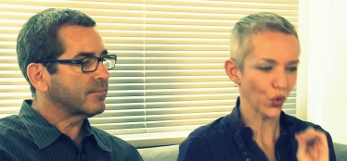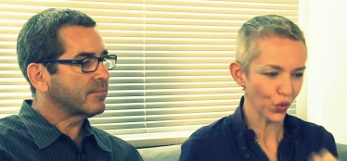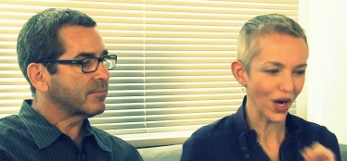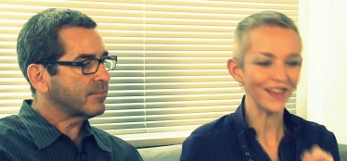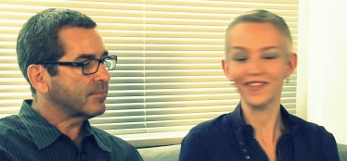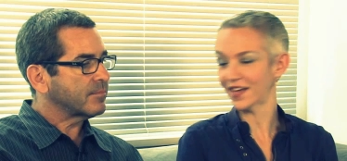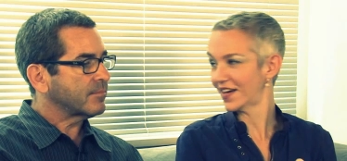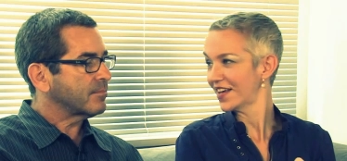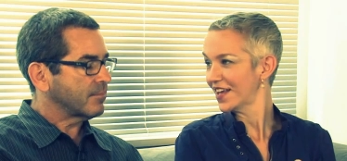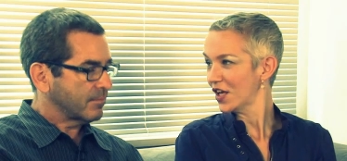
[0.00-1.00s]

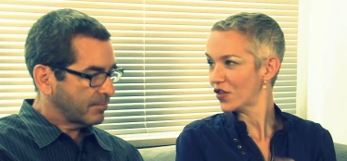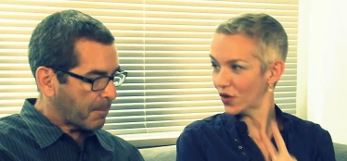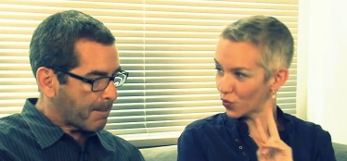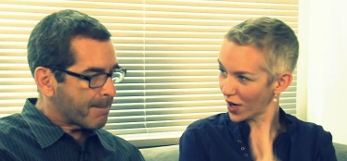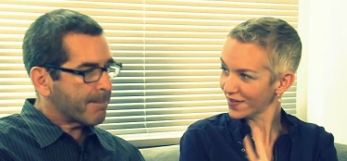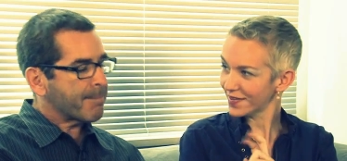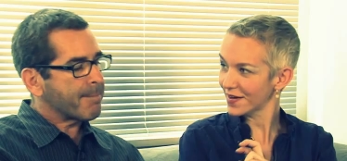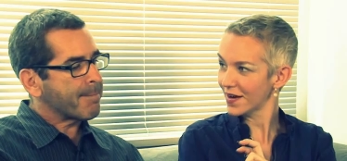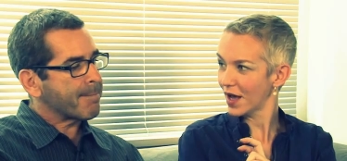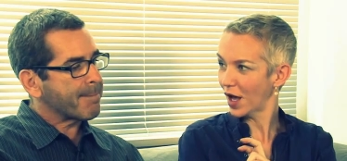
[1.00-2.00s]
Speaker 1: Ricin.
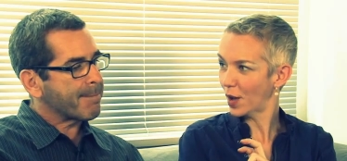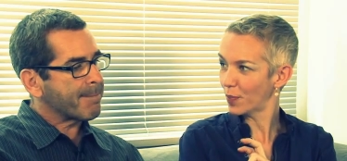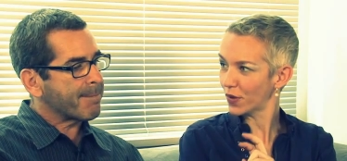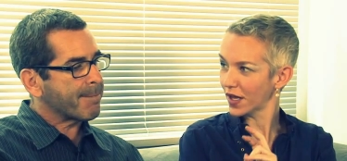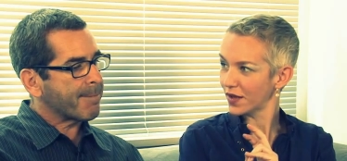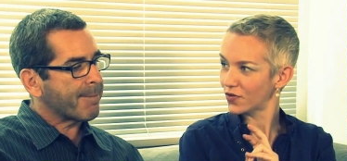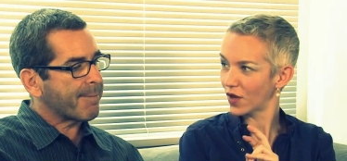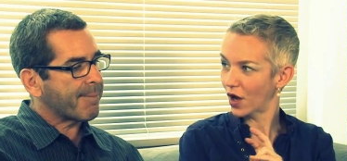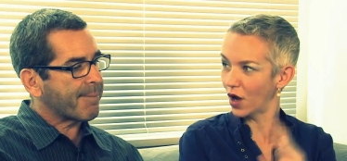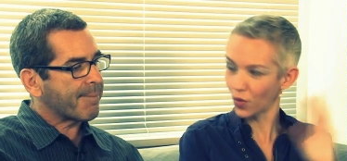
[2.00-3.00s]
Ricin plays
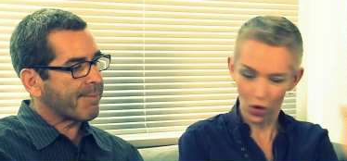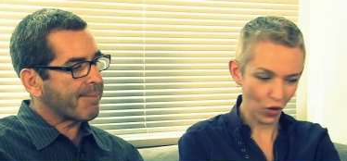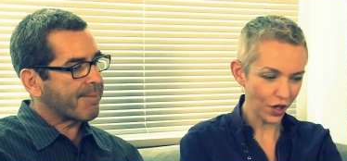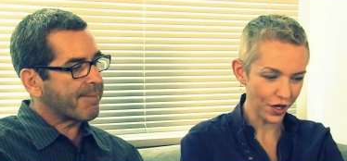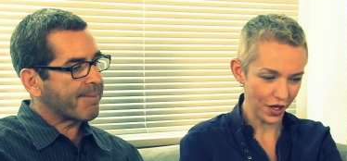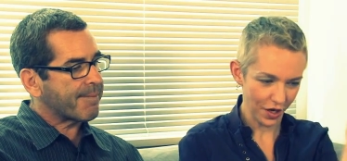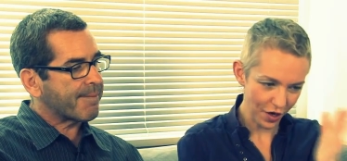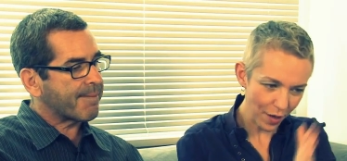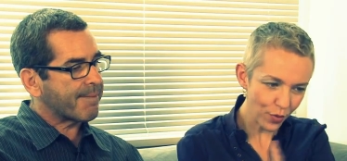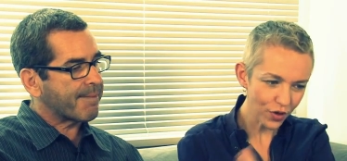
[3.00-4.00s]
a role in
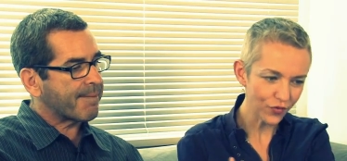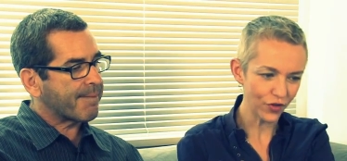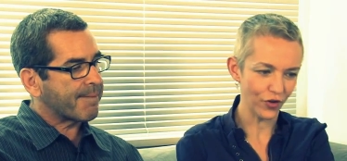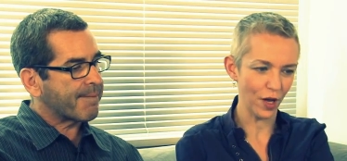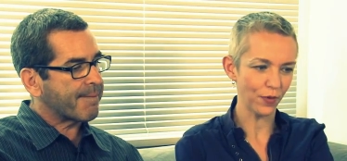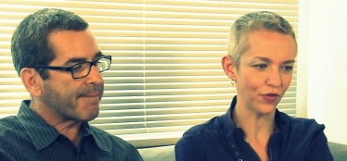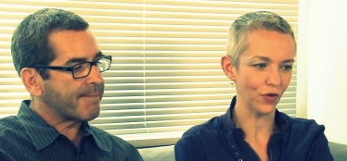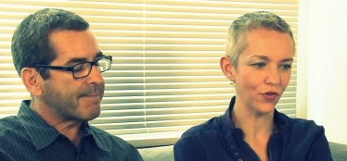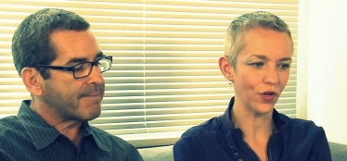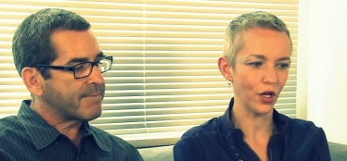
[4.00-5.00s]
a number of different
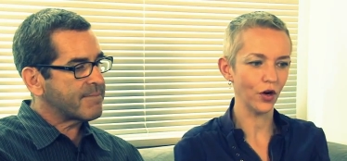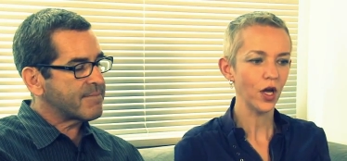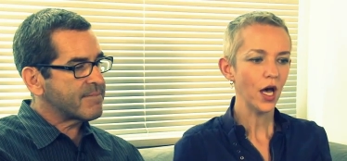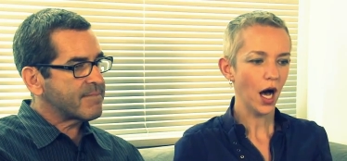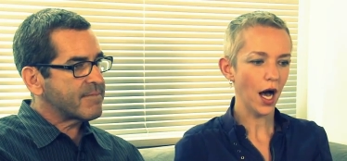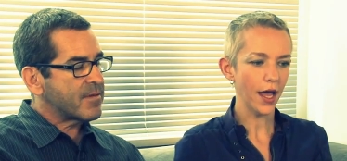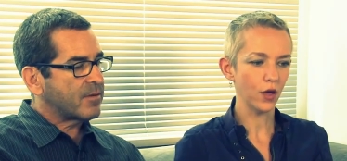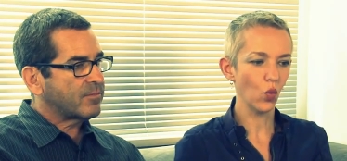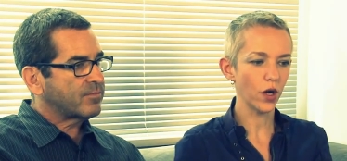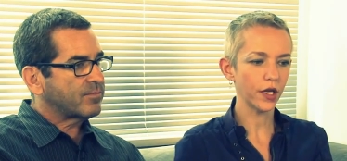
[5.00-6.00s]
episodes here.
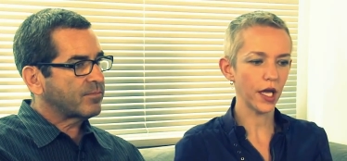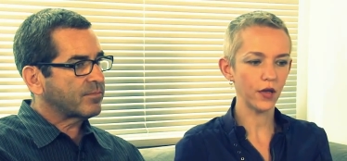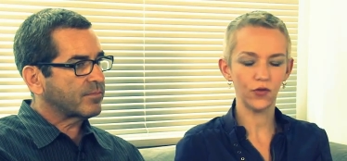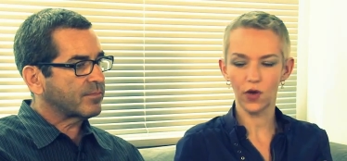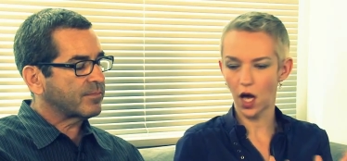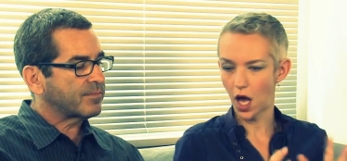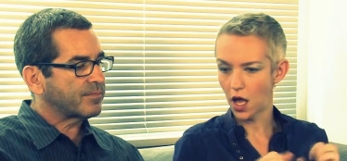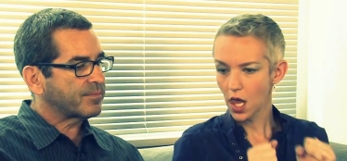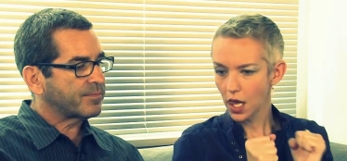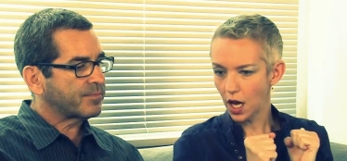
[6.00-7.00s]
In one case,
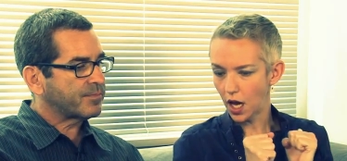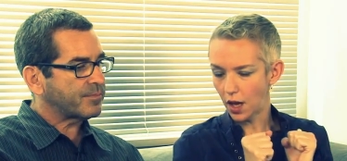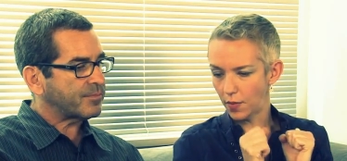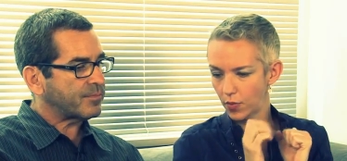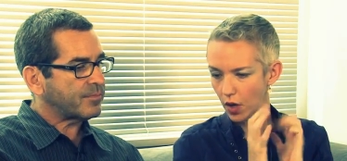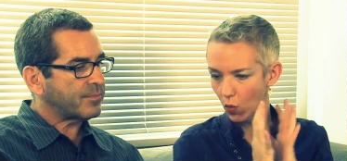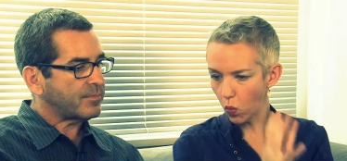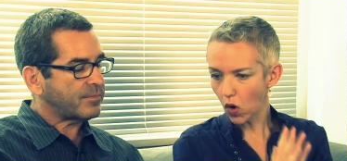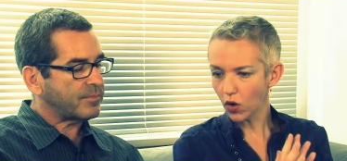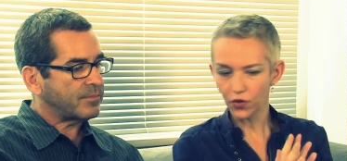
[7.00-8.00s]

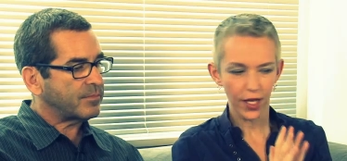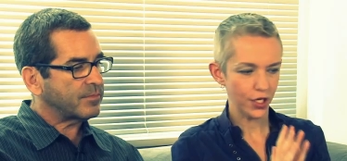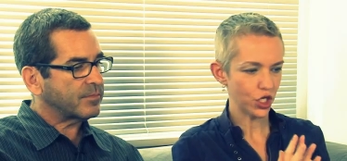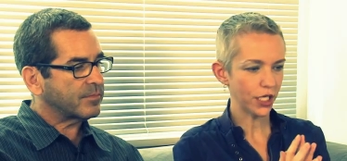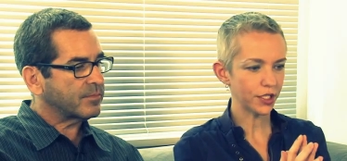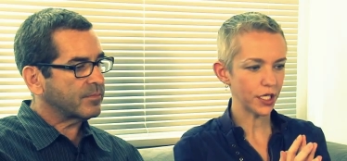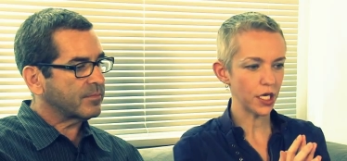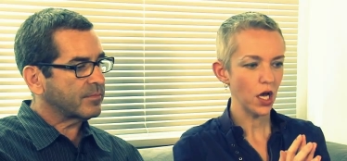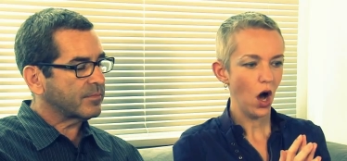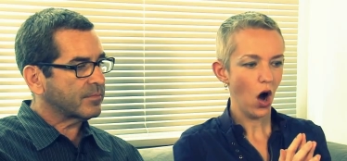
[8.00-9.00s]
Walt and
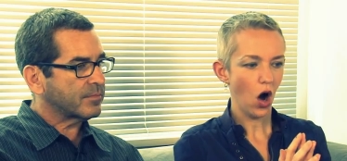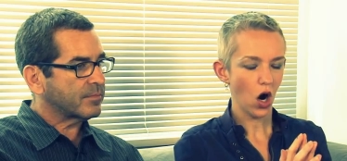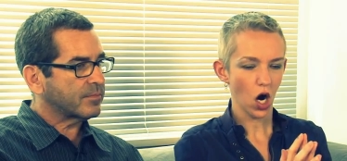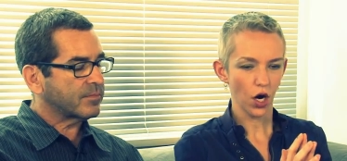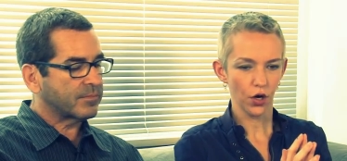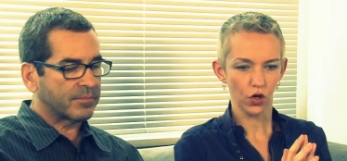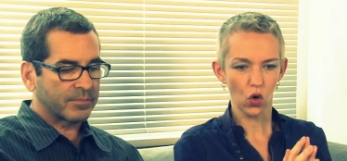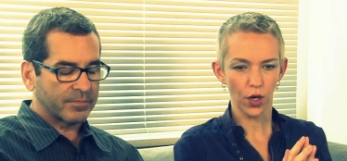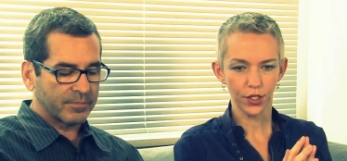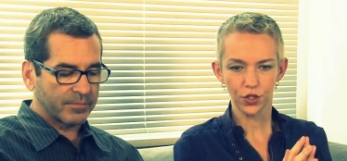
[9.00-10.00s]
Jesse are
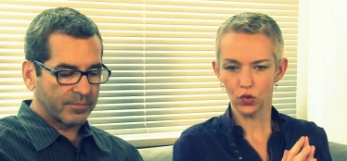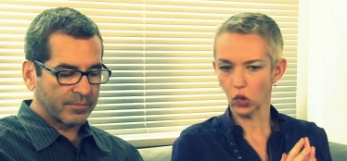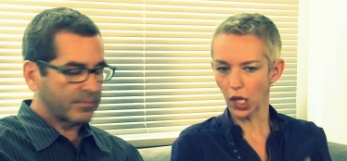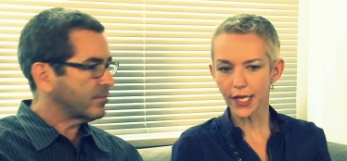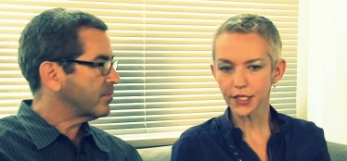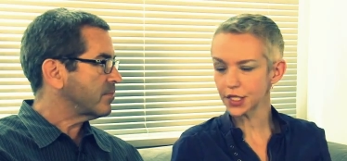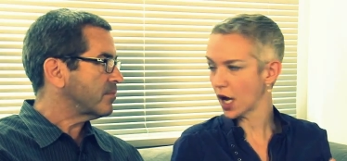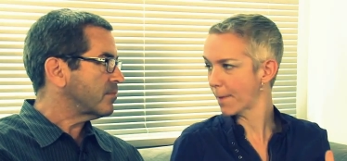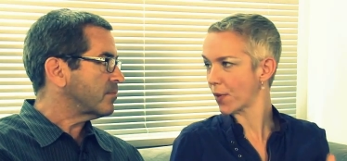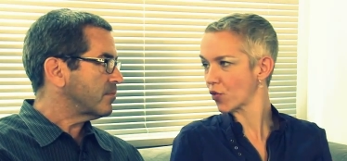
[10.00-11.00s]
going to lace
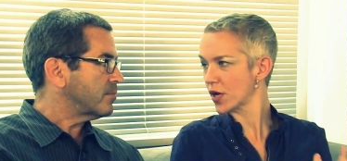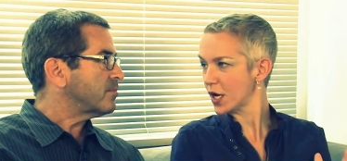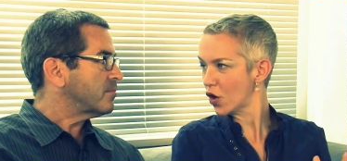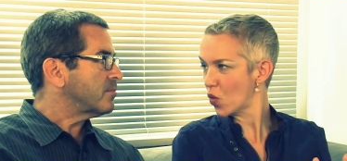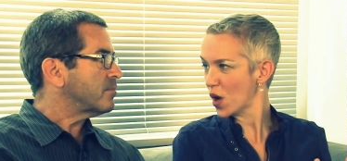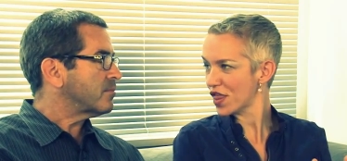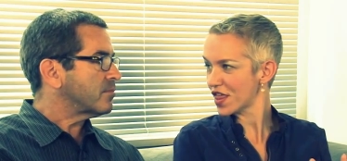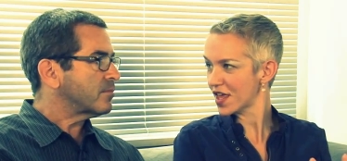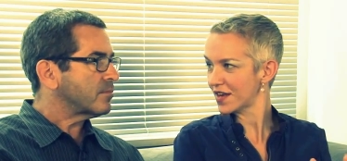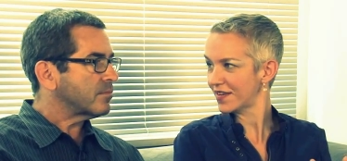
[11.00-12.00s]
a burrito
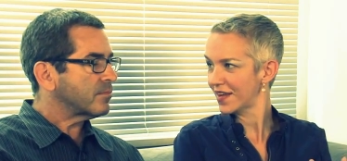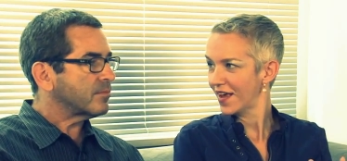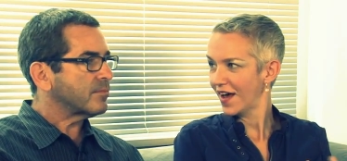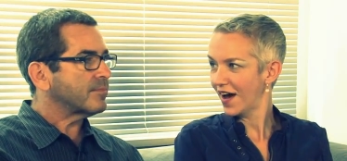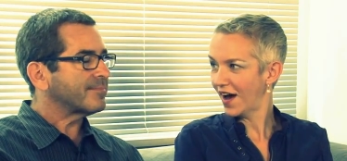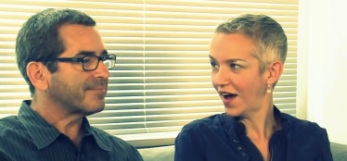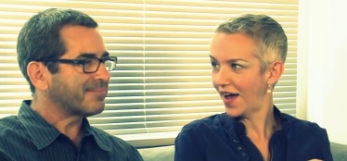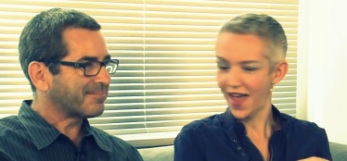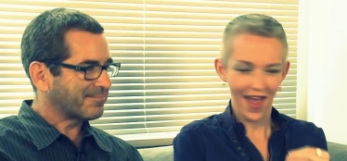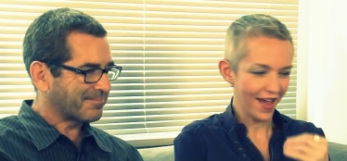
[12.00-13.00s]
with it
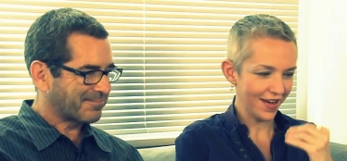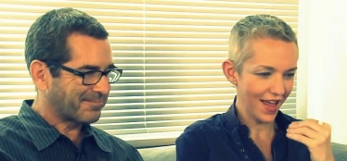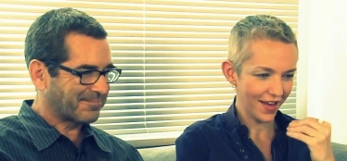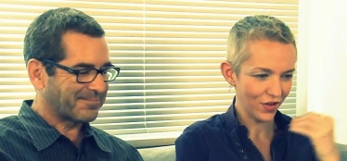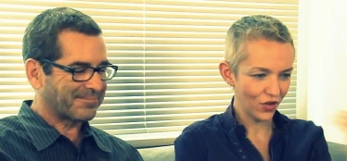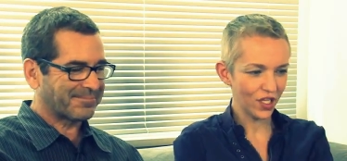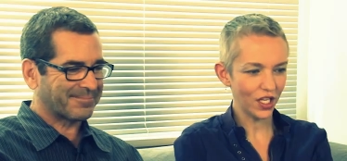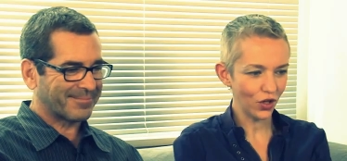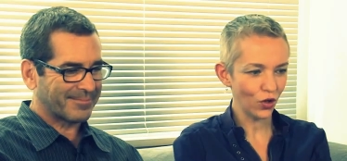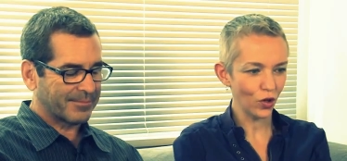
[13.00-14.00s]
and
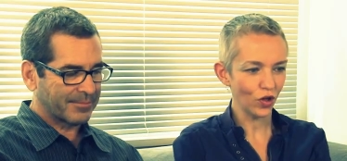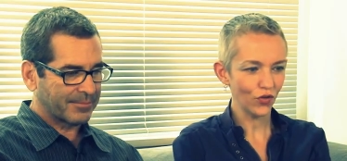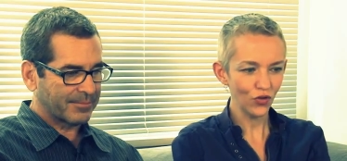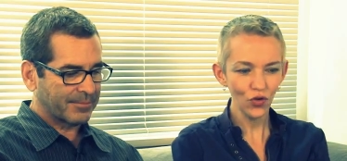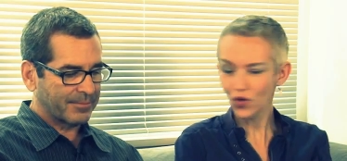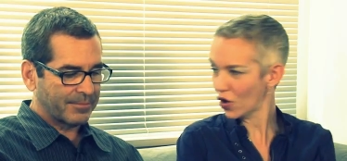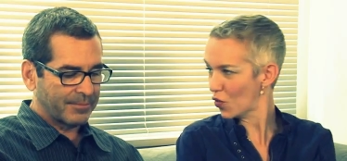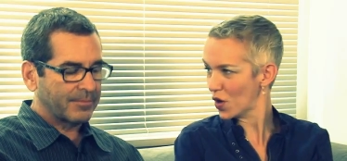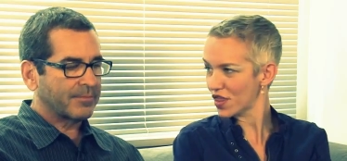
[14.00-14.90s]
kill Tuco